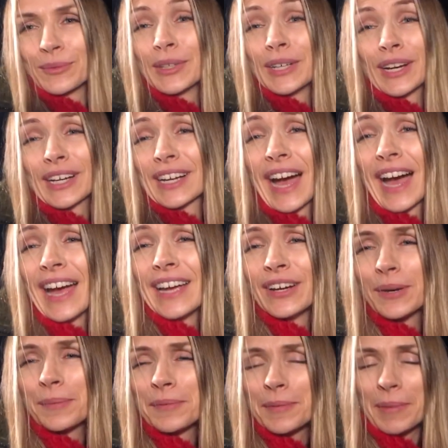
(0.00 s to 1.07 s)
we are higher
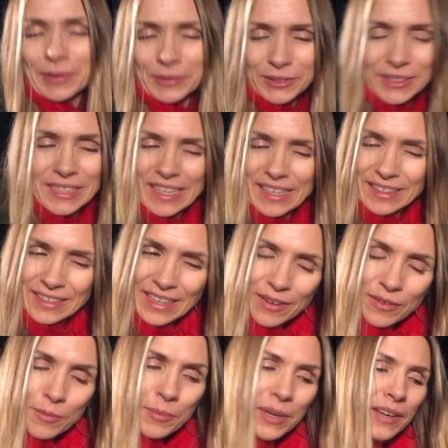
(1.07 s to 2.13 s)
up the mountain and
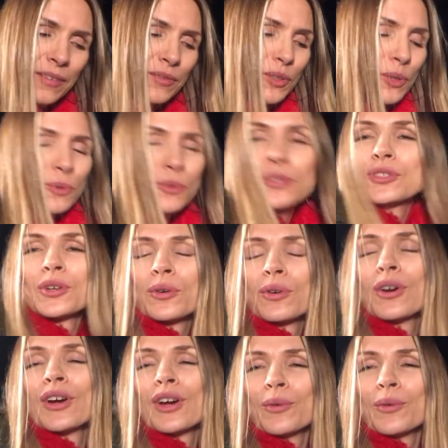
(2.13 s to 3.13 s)
have a better view, so